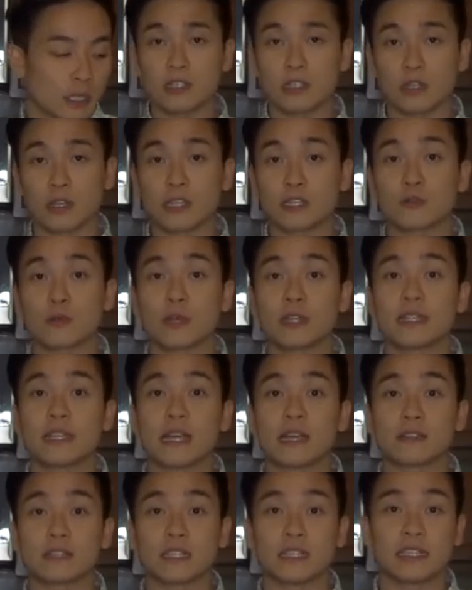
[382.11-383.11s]
So let's run
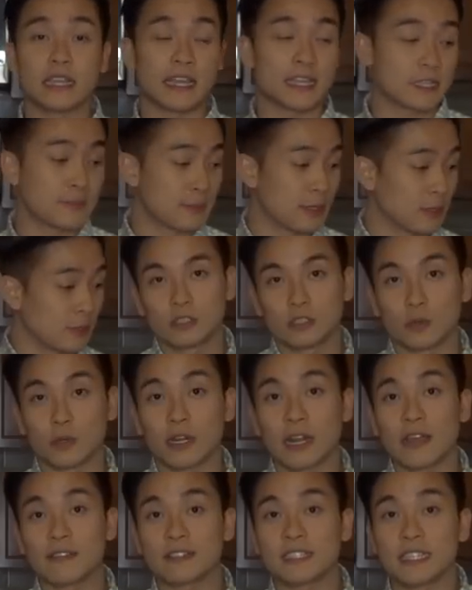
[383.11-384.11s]
down today's meal. So we're
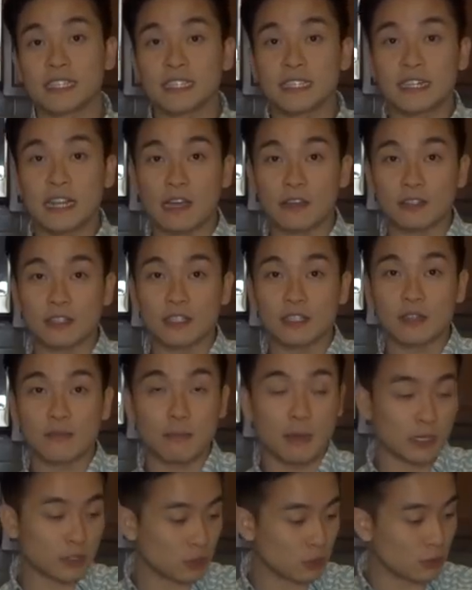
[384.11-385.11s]
gonna have 16 ounces of
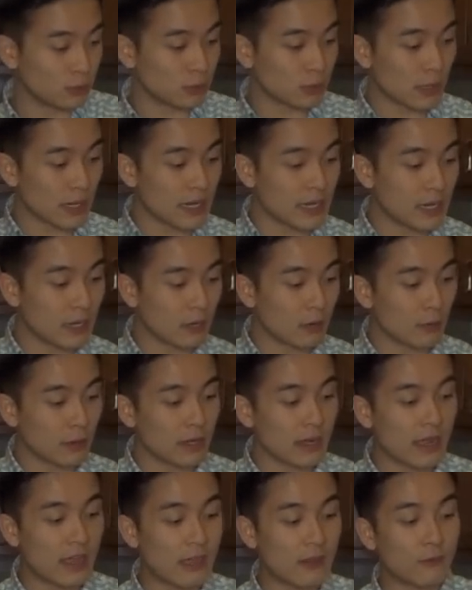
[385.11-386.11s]
mushrooms right here. We're
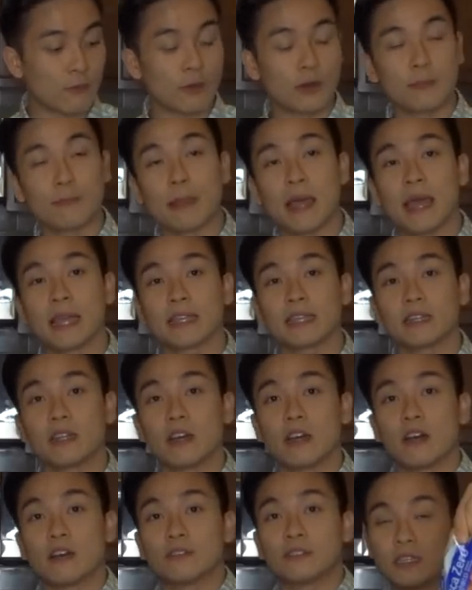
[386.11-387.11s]
gonna have 1 packet
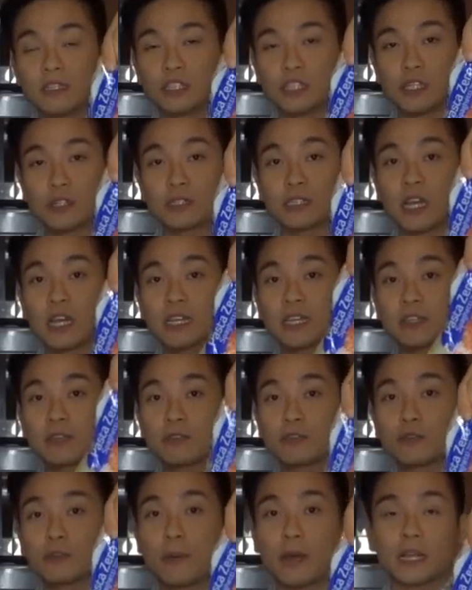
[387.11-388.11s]
of shirataki
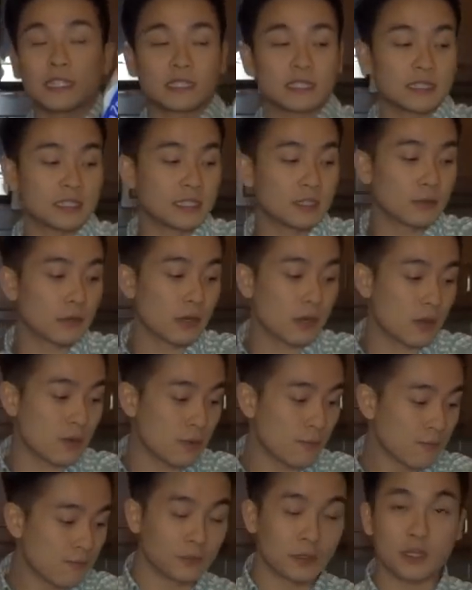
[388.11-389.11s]
noodle pasta
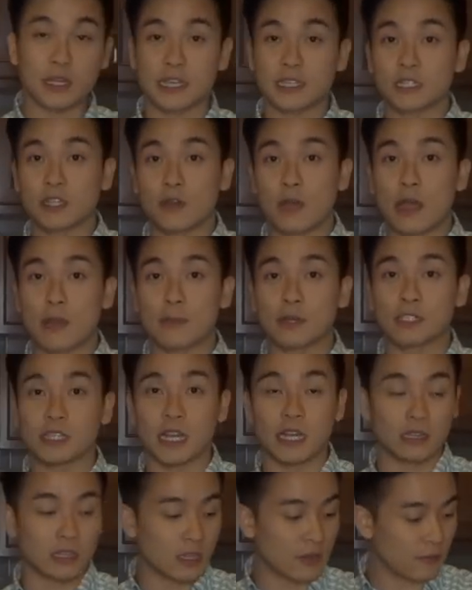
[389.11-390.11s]
zero. You guys know how much
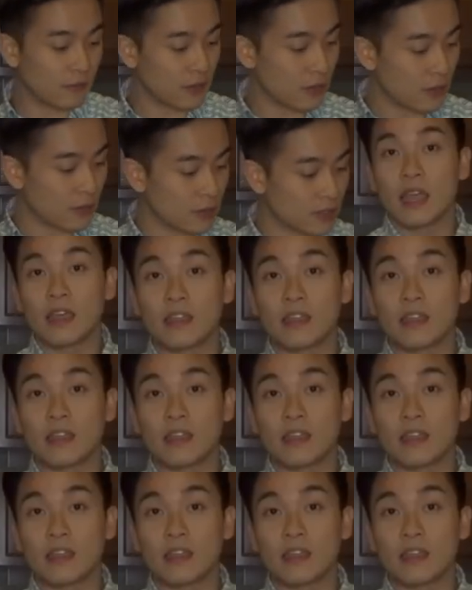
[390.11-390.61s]
I love those.